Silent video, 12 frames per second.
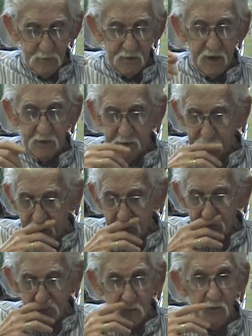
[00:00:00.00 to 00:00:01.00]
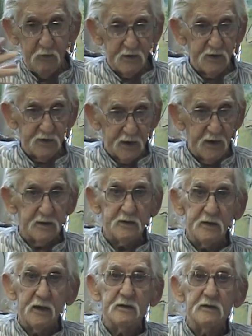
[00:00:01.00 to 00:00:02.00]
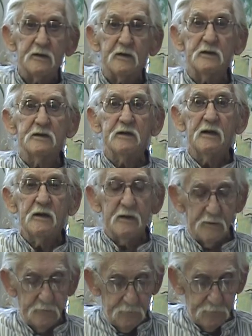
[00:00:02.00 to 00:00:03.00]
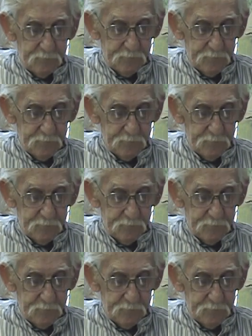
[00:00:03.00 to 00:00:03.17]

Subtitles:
But we were just kids then, so.